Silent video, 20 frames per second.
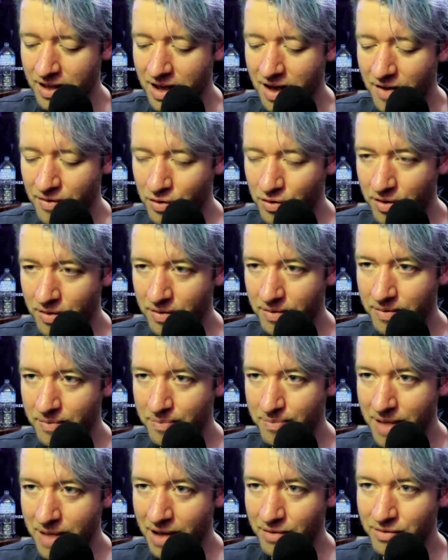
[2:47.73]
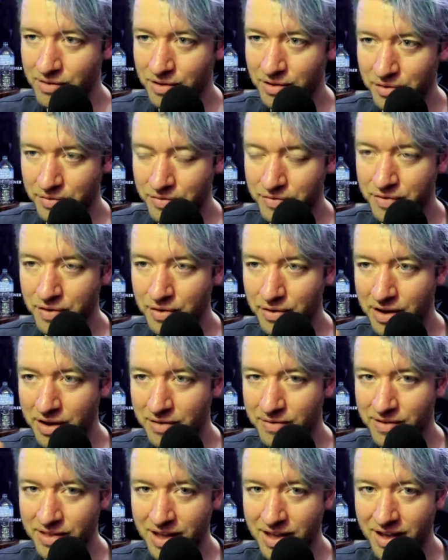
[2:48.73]
I've got a mountain of food
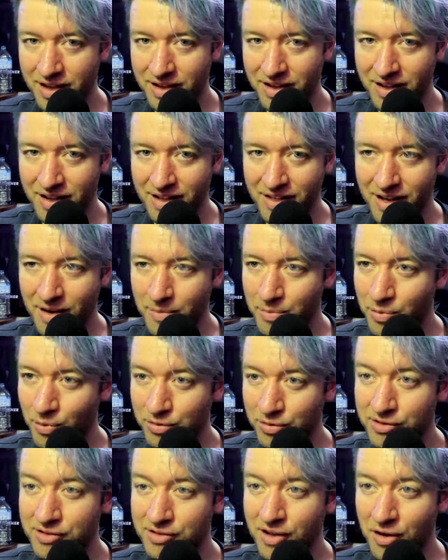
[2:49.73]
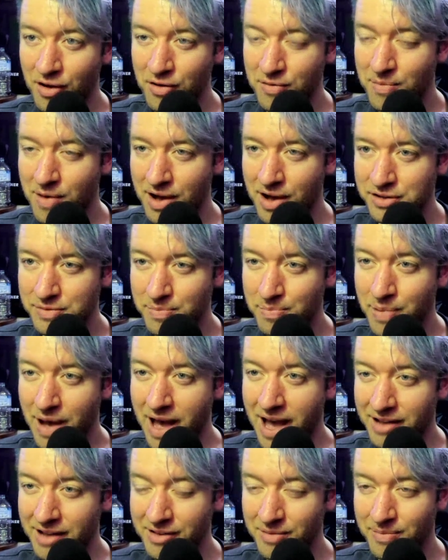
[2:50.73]
over there. I bought so much,
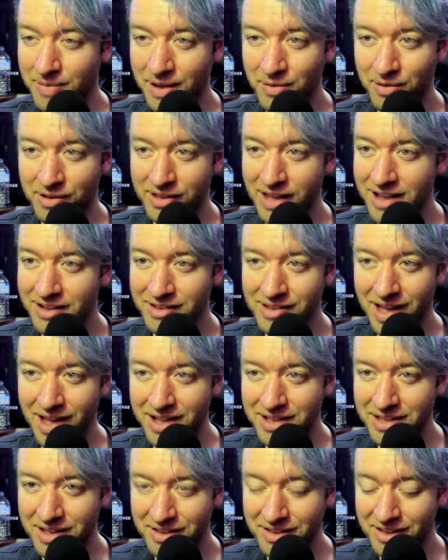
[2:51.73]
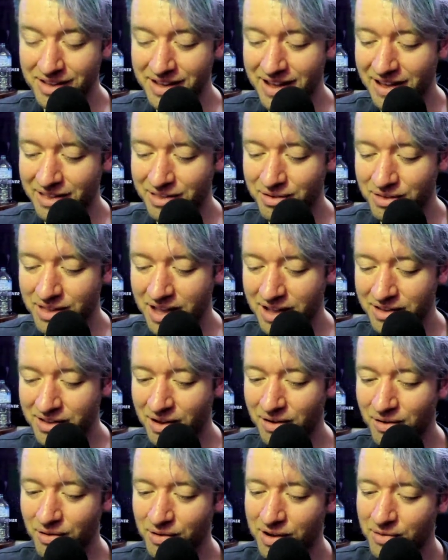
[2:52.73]
bags, and it would take 10 years to get through. That's
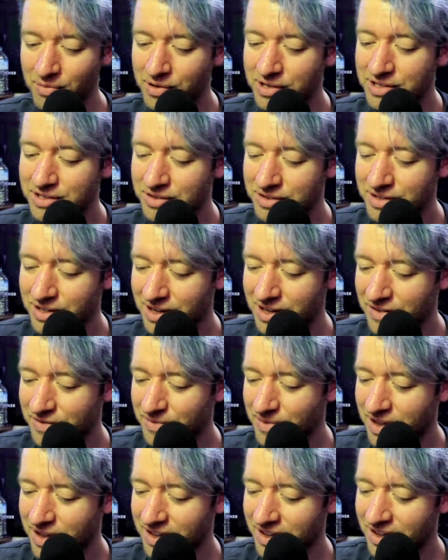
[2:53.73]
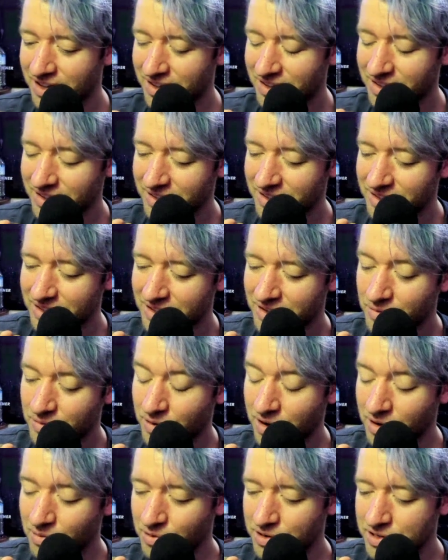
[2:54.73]
how long I wanted you to live, mate.
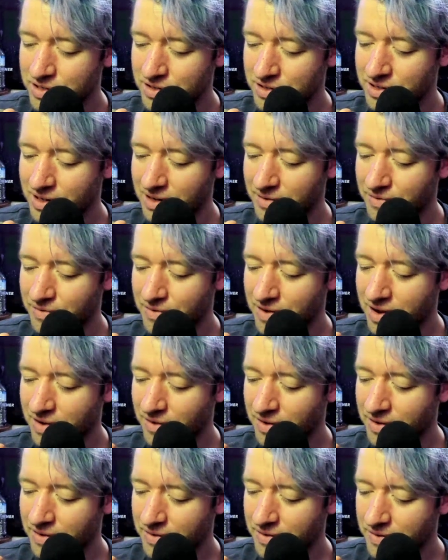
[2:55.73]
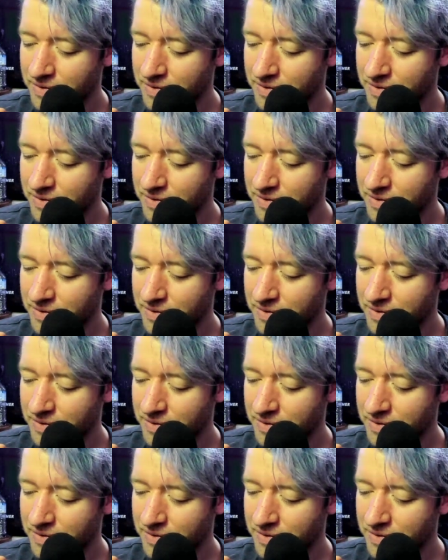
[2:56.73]
Well, I wanted you to live forever.